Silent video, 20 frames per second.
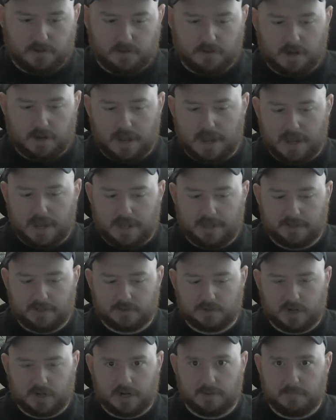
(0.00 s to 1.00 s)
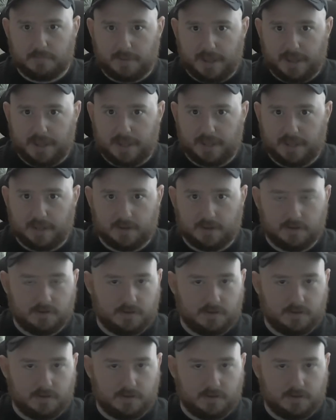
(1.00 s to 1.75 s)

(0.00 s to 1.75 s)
I try to pay